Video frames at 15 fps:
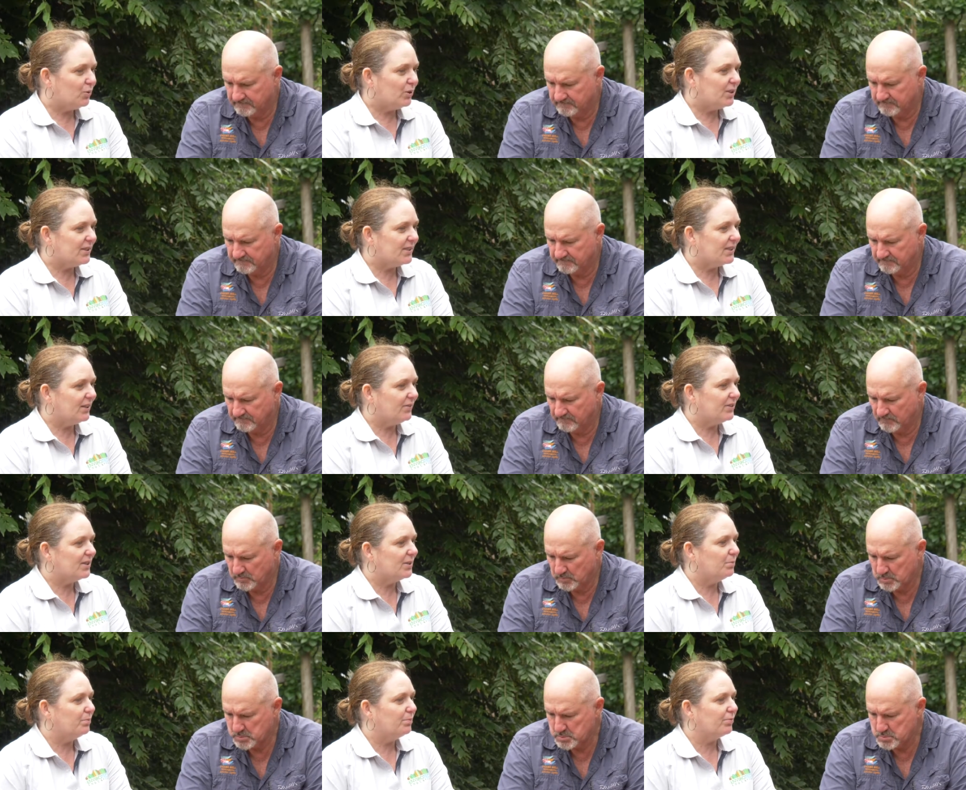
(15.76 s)
Speaker 1: you want to just give
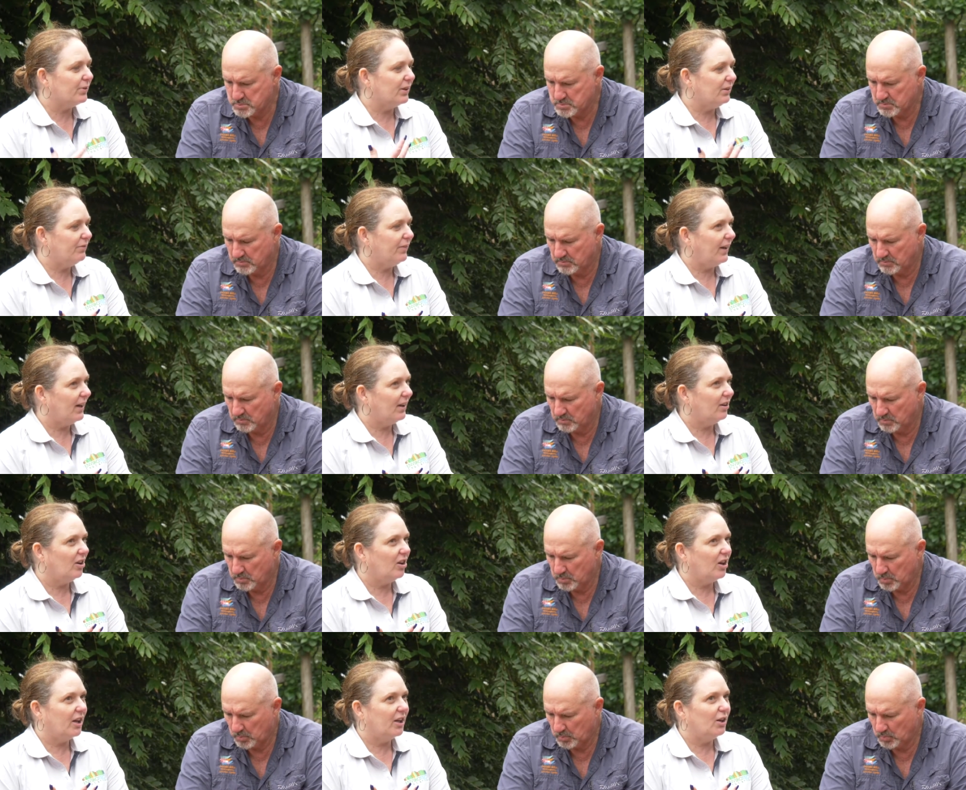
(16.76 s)
us a brief
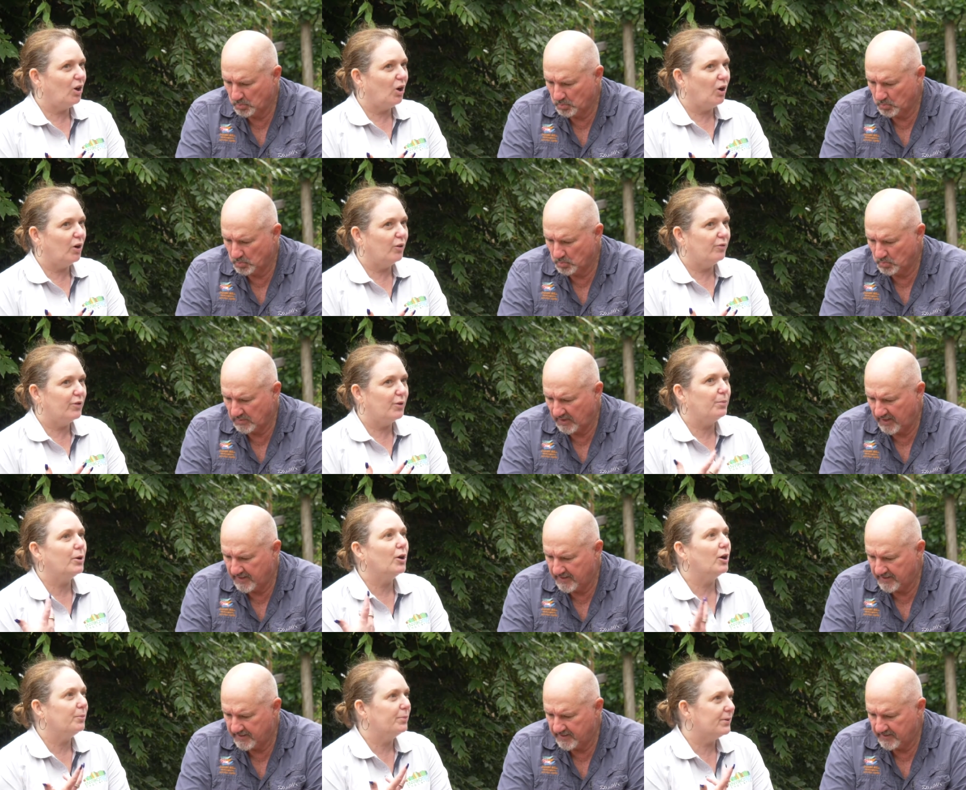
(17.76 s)
outline of the
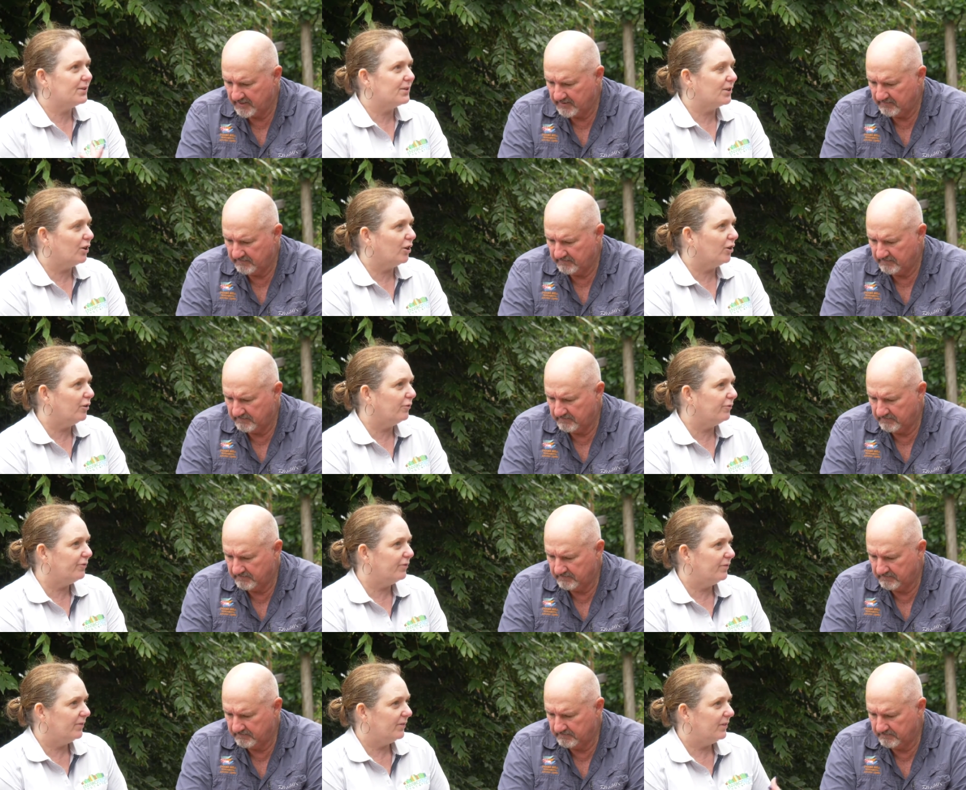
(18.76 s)
purpose of
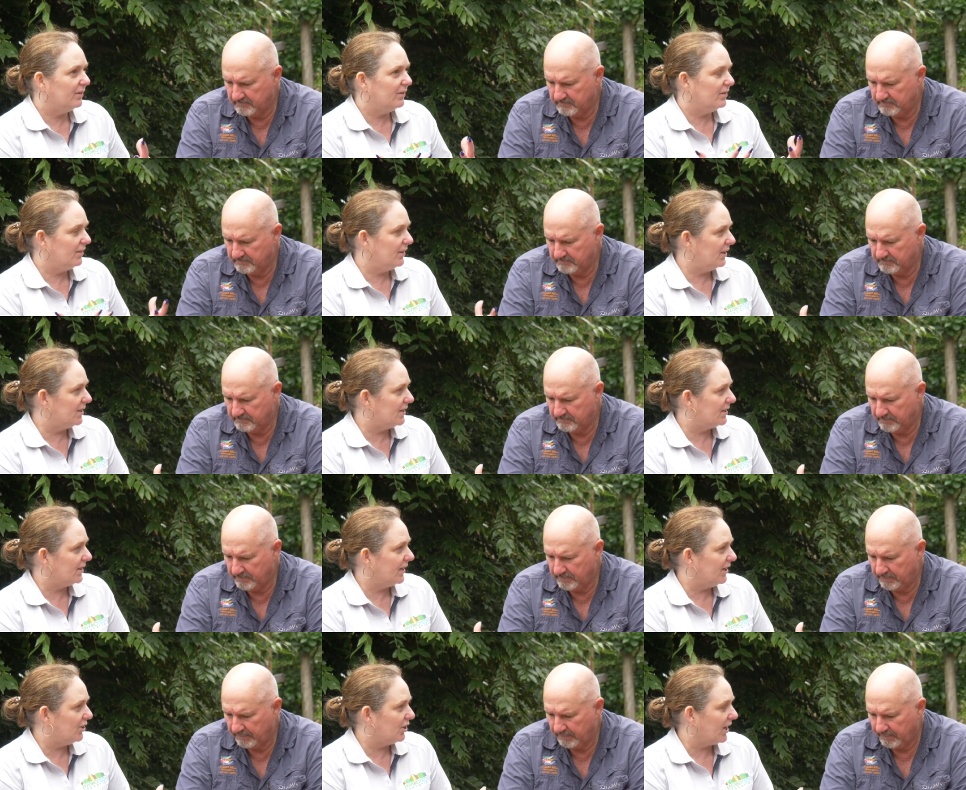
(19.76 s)
this
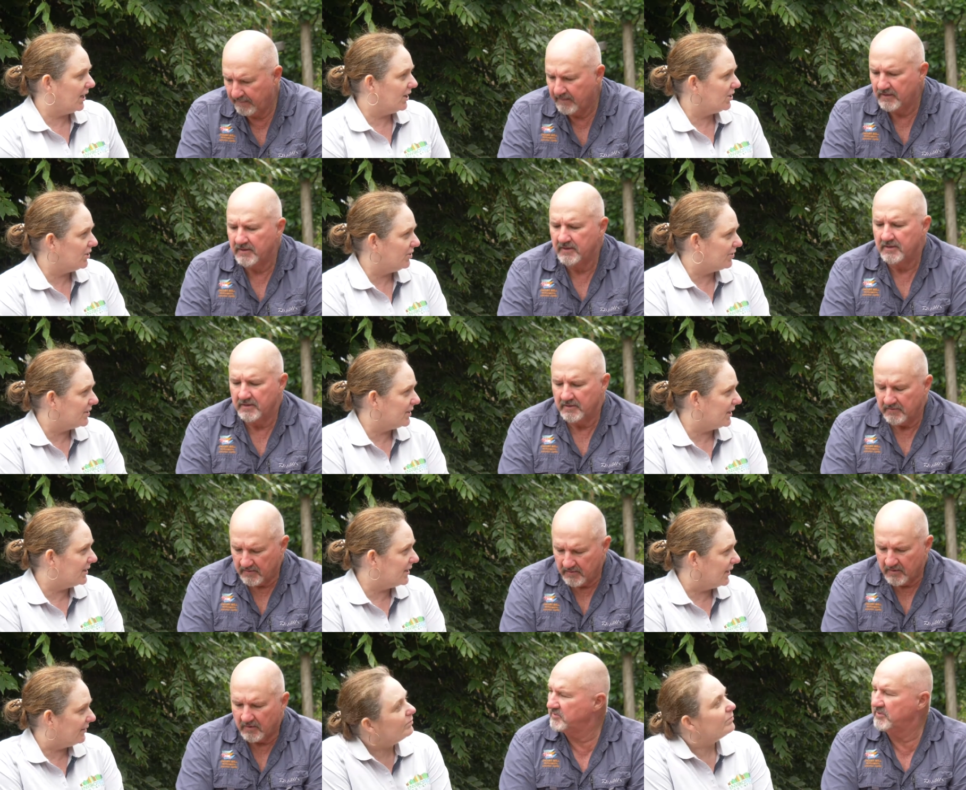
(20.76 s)
educational
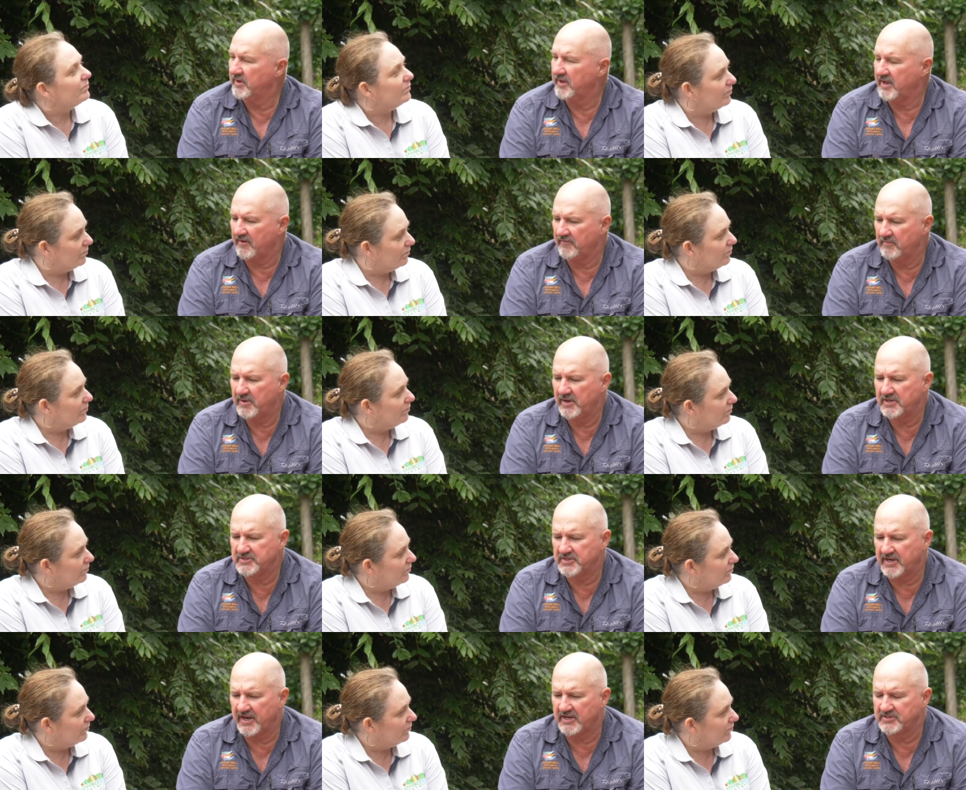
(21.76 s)
centre?
Speaker 2: We're a government
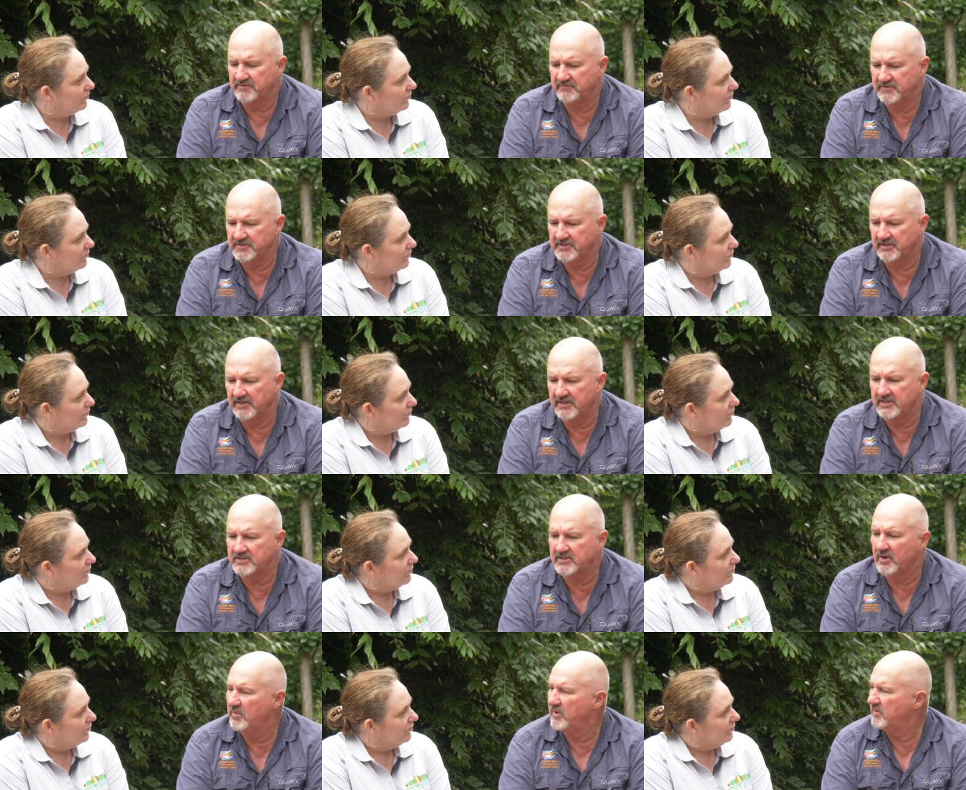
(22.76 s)
education facility,
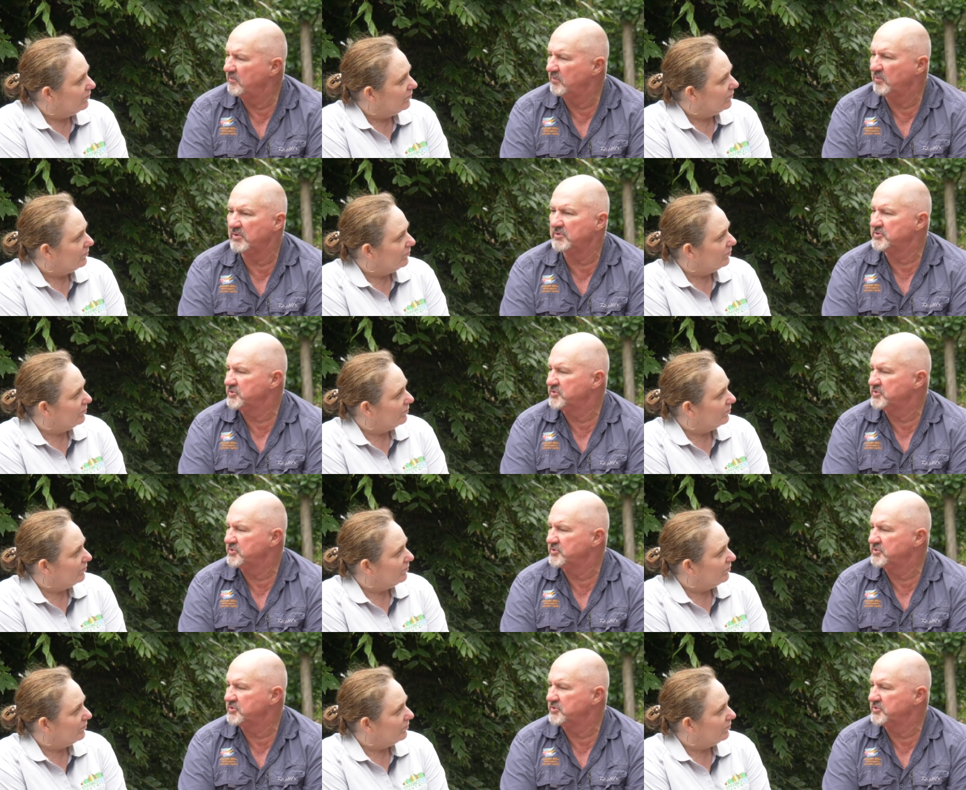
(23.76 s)
so we're, we're a